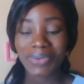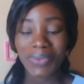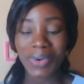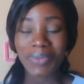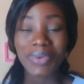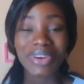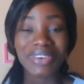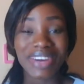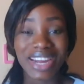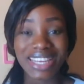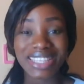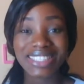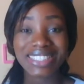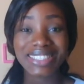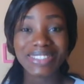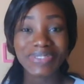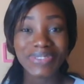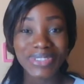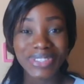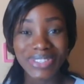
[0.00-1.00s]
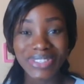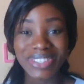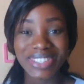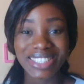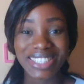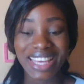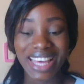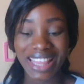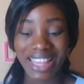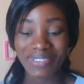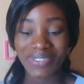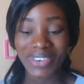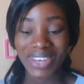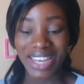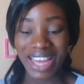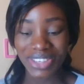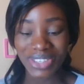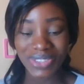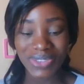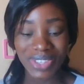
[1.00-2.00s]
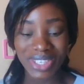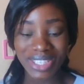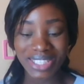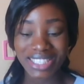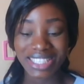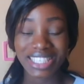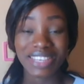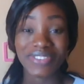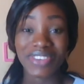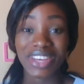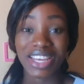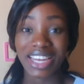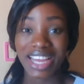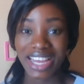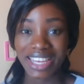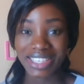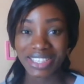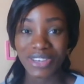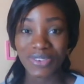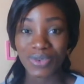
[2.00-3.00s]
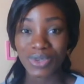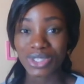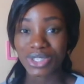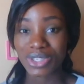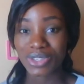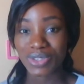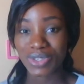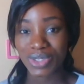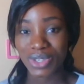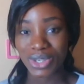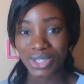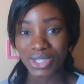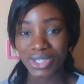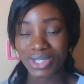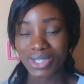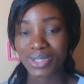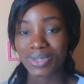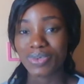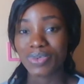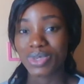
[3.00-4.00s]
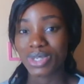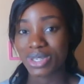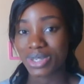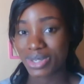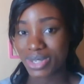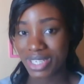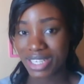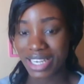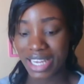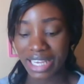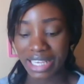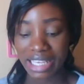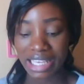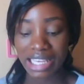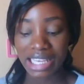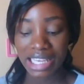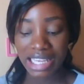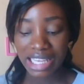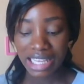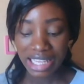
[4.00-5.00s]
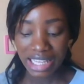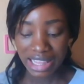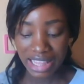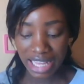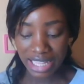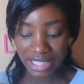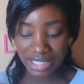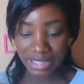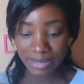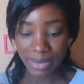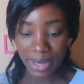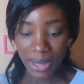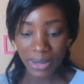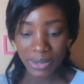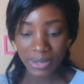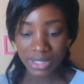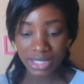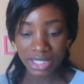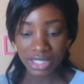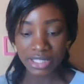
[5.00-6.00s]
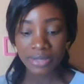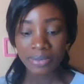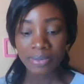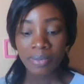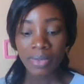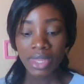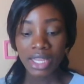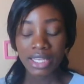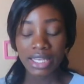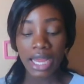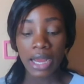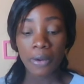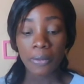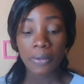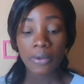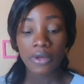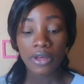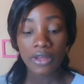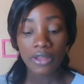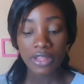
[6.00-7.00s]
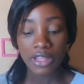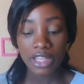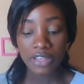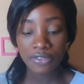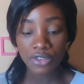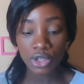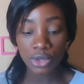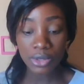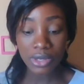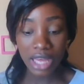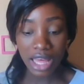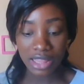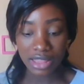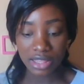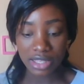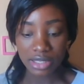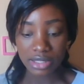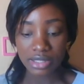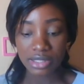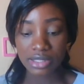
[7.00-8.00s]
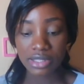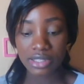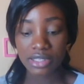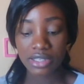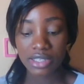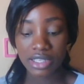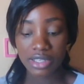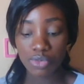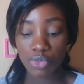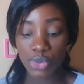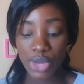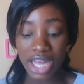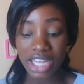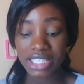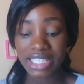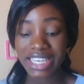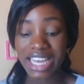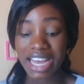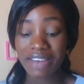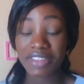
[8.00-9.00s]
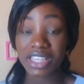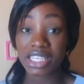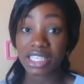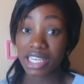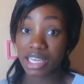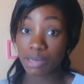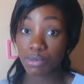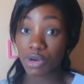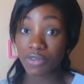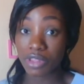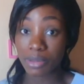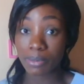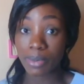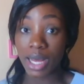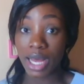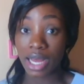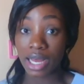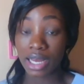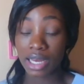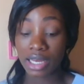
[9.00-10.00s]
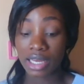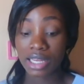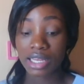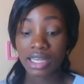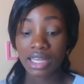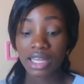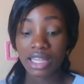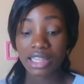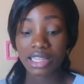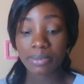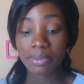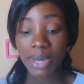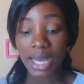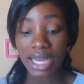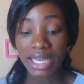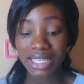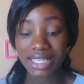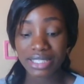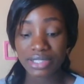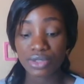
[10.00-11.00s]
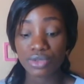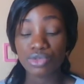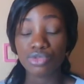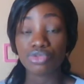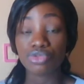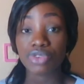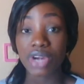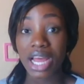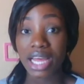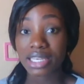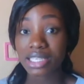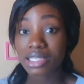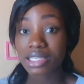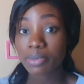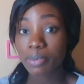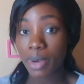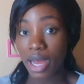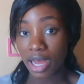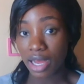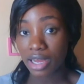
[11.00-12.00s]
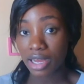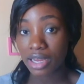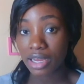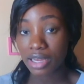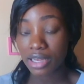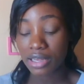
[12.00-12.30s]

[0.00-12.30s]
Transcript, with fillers: when we're writing we'll do it together but i just wanted to give you an idea of what your introduction would look like that's about it now if you look at this we actually have the name of the pack the pack is grand pack